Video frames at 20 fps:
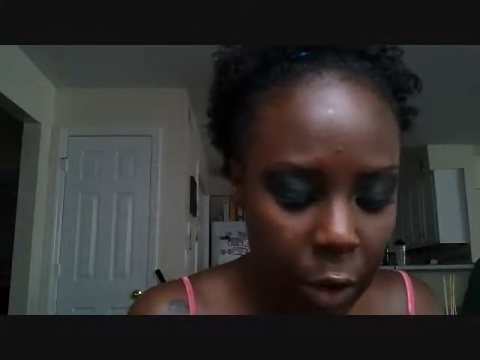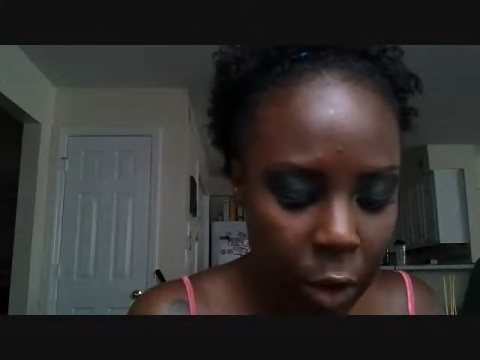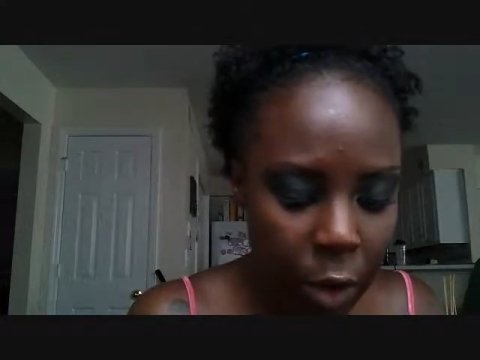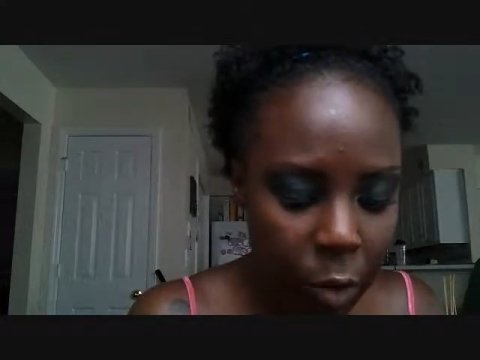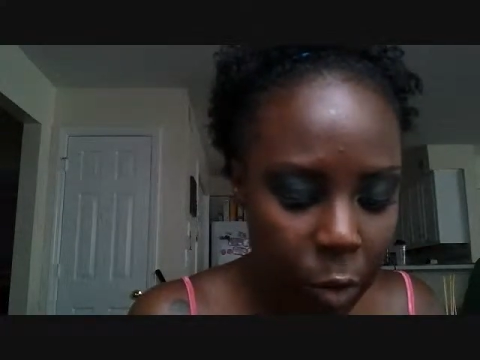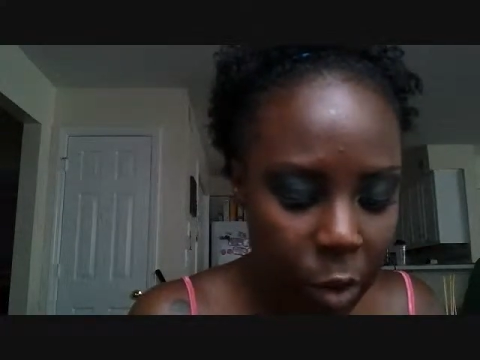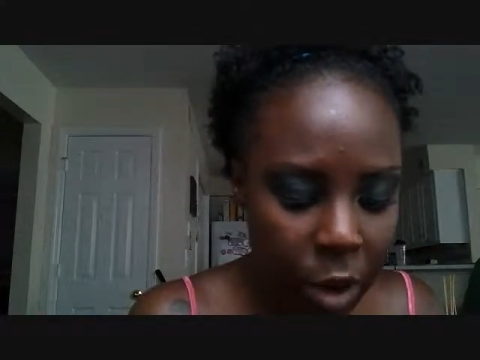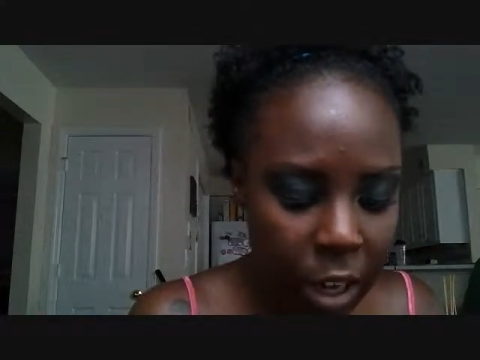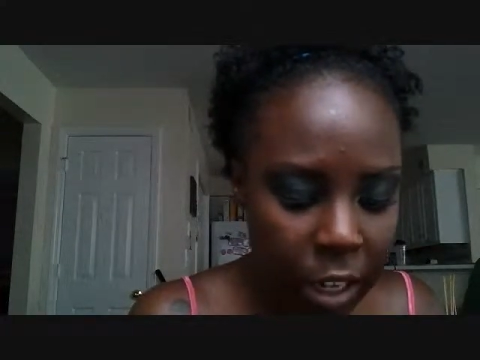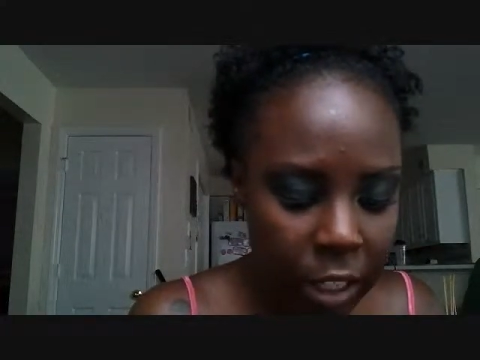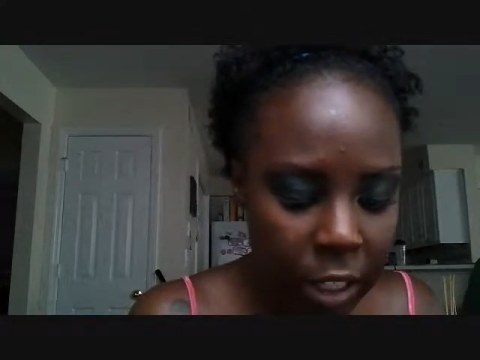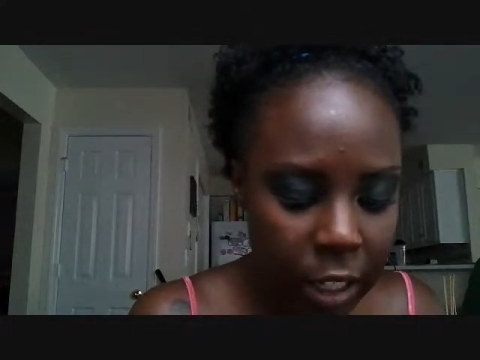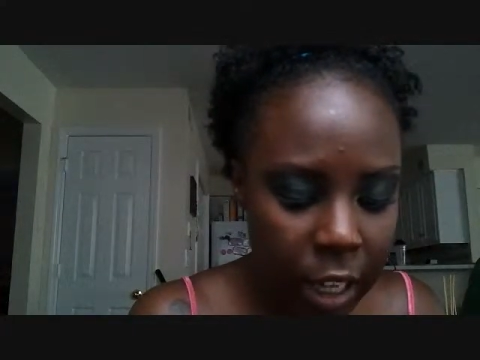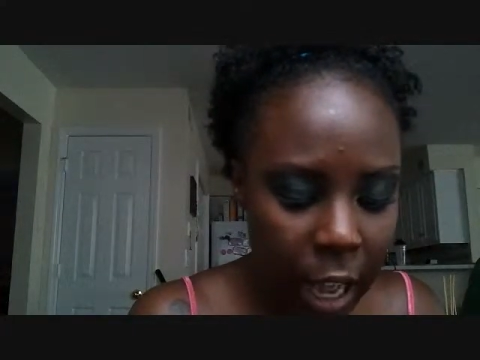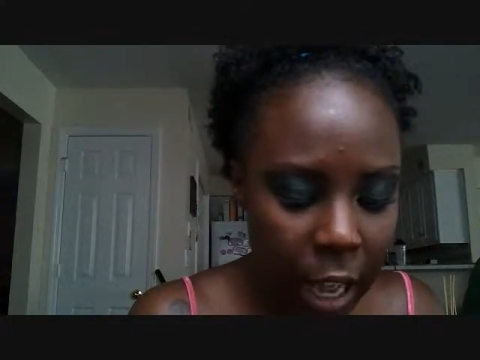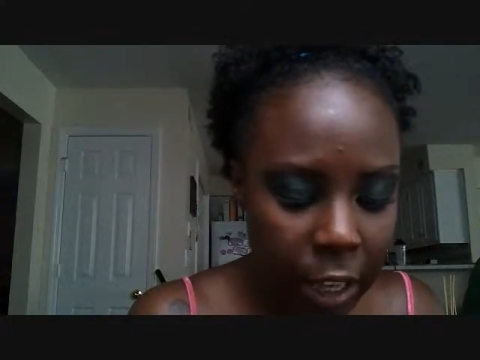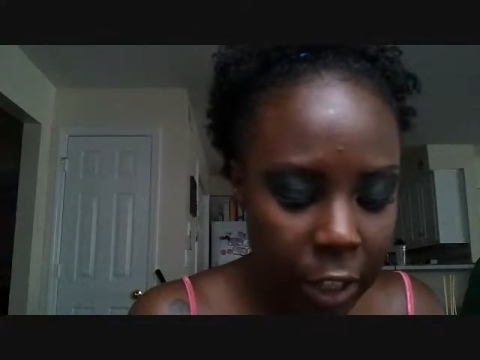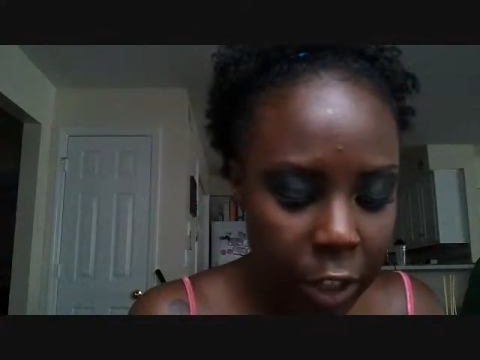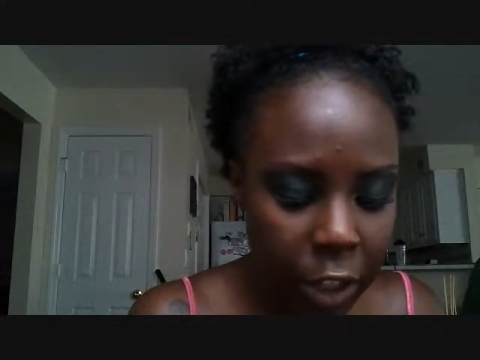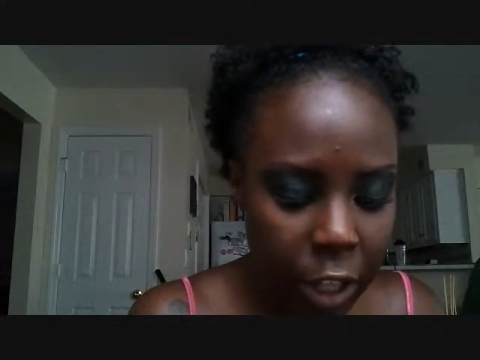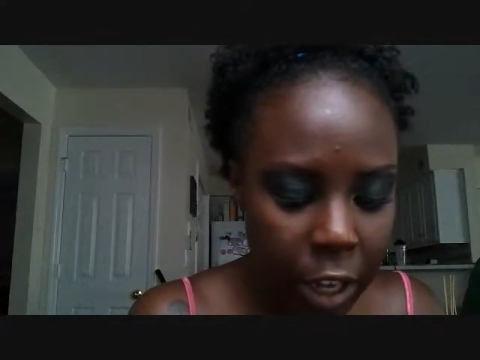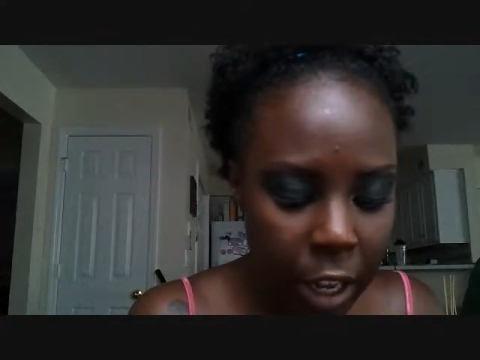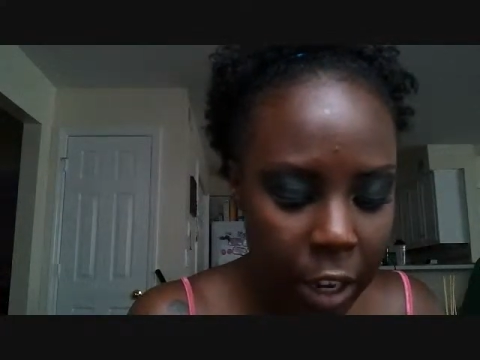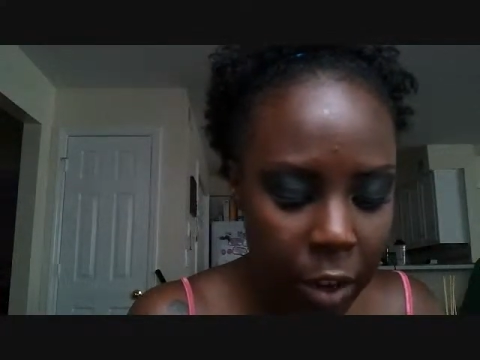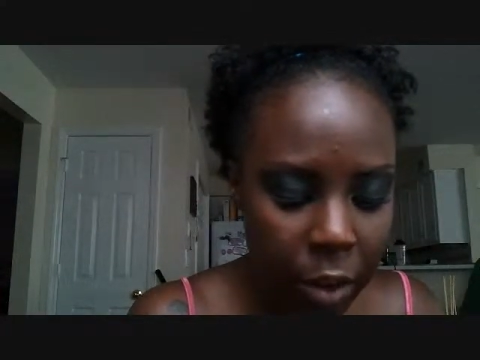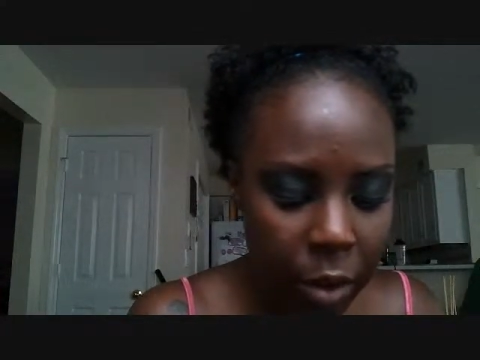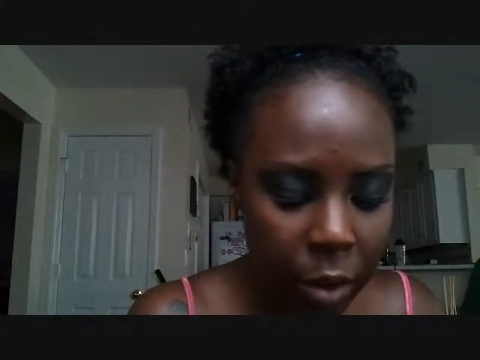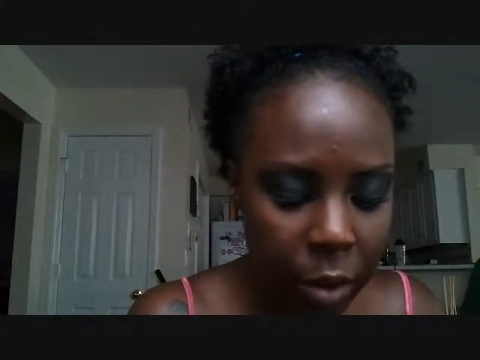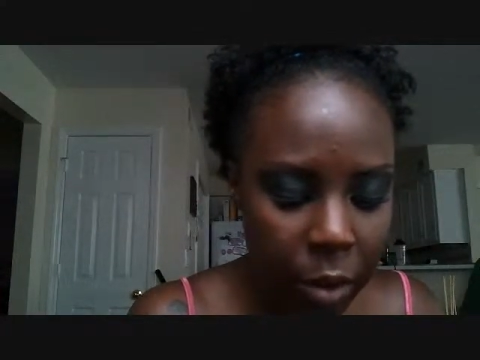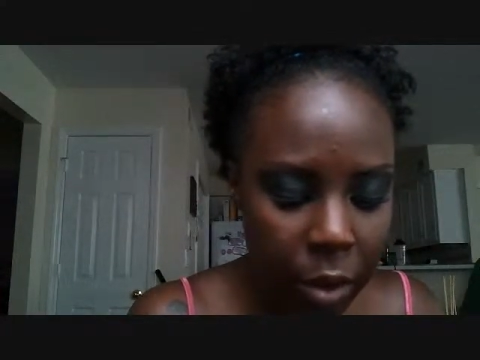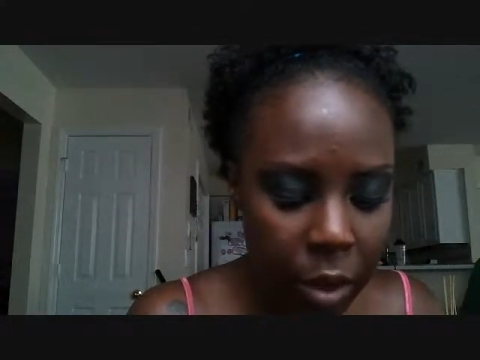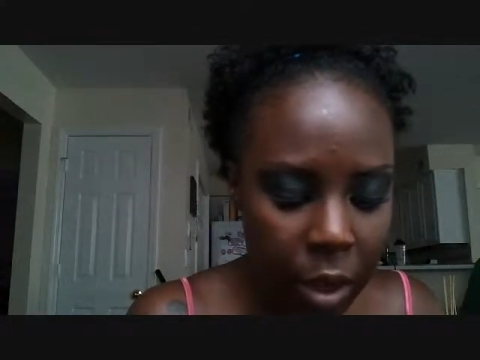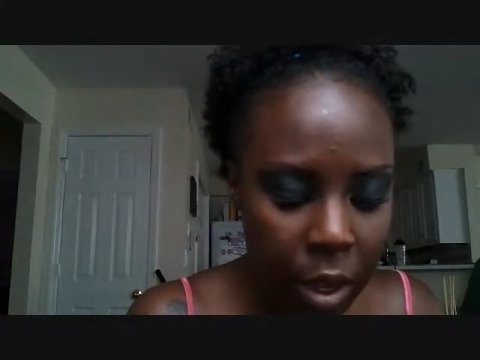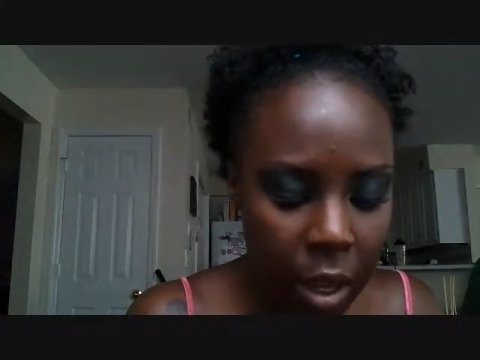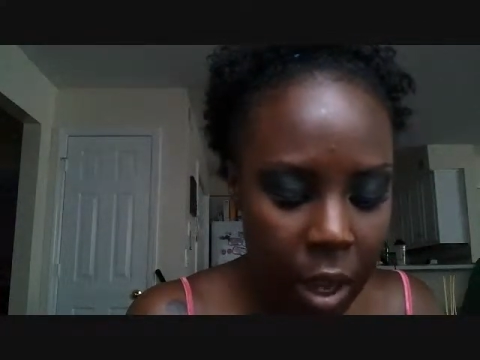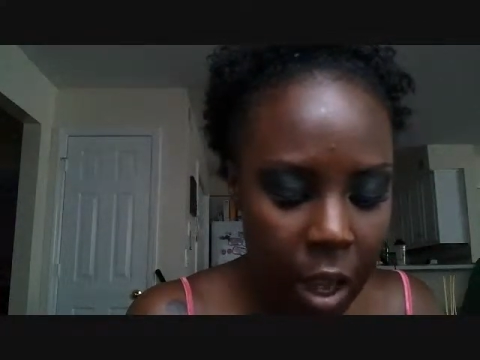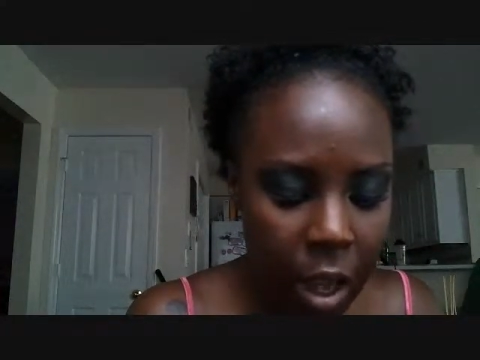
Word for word: Girl Pressed Eyeshadow